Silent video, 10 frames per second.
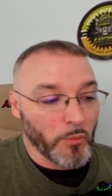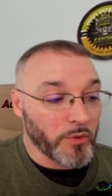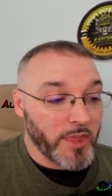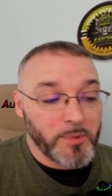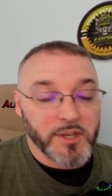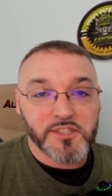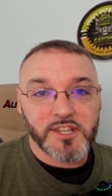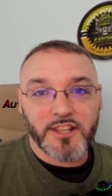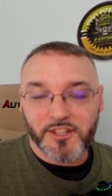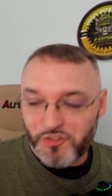With that being
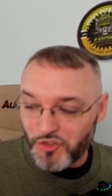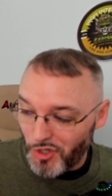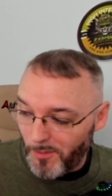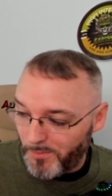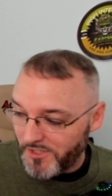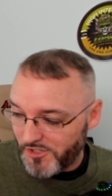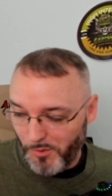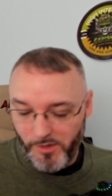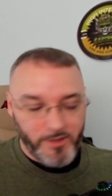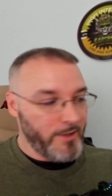said, let's jump into
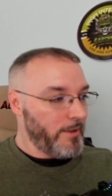it.